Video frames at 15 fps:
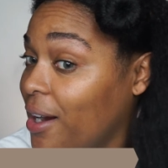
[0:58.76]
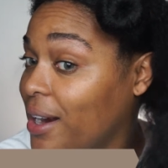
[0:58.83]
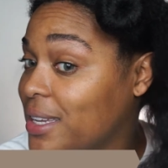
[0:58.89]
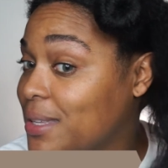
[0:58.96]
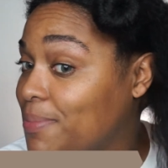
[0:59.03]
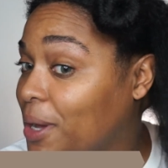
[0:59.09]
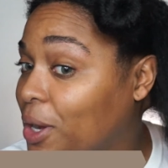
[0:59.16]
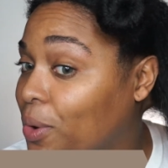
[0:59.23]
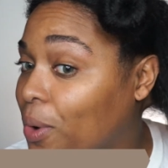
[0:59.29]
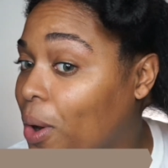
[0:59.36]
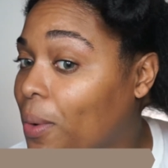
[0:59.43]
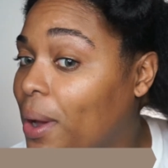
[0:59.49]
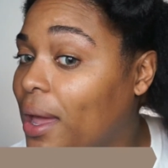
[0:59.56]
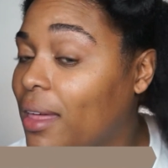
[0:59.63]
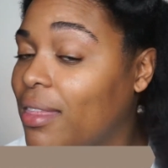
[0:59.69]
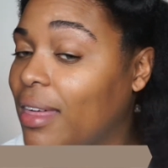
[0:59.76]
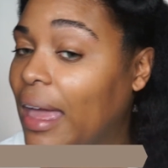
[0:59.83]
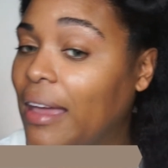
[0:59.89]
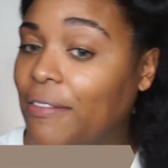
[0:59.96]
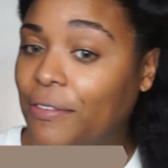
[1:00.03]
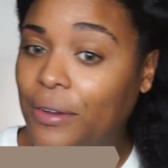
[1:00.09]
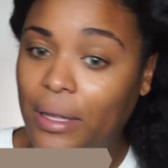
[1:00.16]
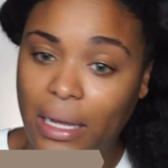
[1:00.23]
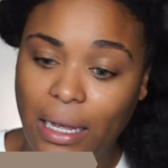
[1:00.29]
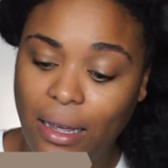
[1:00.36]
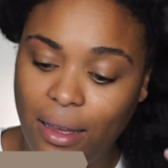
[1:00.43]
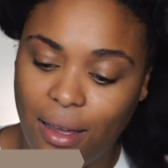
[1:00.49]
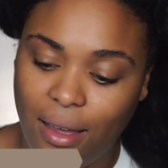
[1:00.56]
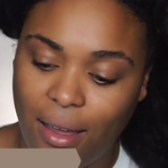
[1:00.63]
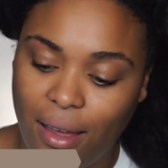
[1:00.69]
has been growing, thankfully.
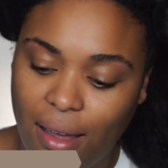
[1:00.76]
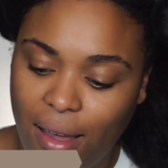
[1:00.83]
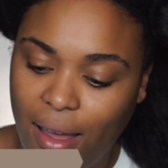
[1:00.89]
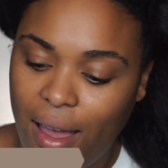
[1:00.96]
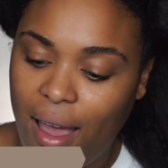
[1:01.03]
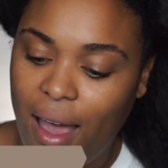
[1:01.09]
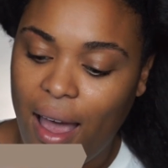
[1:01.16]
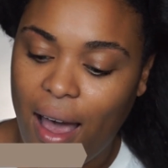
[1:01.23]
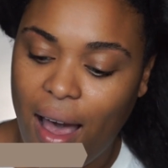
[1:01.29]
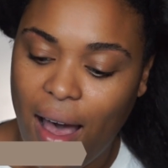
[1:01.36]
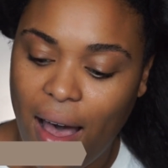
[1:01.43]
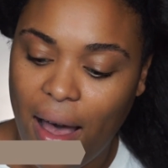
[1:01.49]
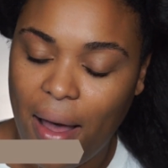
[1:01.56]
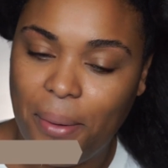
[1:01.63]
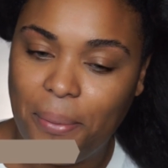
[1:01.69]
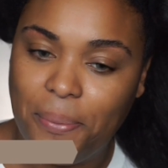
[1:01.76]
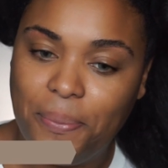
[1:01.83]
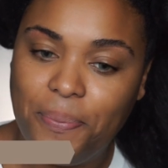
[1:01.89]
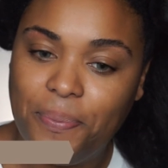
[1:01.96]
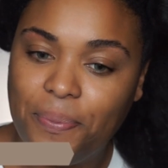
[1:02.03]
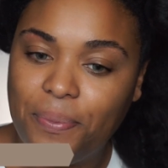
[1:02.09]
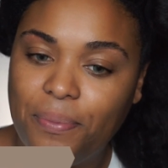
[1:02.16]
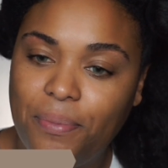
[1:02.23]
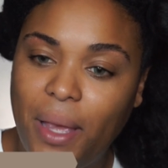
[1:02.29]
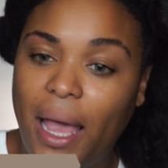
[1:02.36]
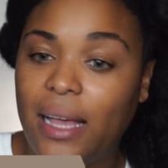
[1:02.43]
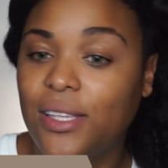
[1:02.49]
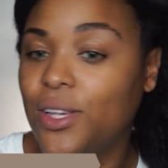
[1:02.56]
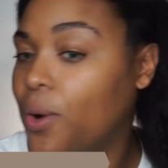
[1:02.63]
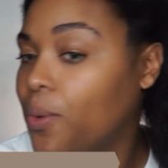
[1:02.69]
But
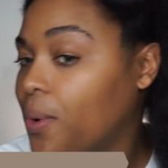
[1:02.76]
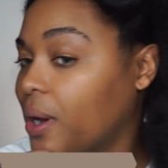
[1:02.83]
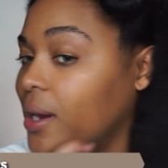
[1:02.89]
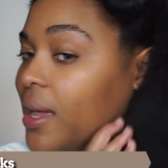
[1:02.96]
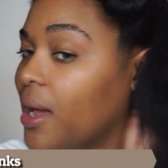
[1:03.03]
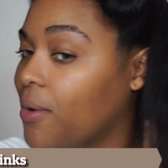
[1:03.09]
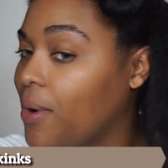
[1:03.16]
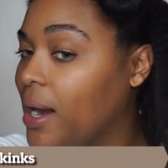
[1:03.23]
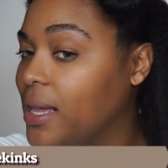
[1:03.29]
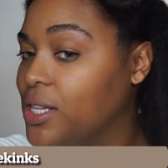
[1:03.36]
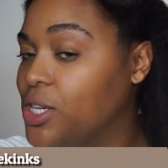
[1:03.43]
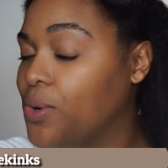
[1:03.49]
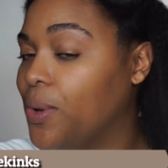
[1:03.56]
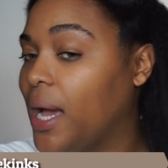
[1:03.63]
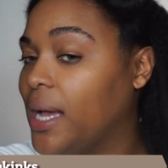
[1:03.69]
yeah, so we're gonna get right into it. I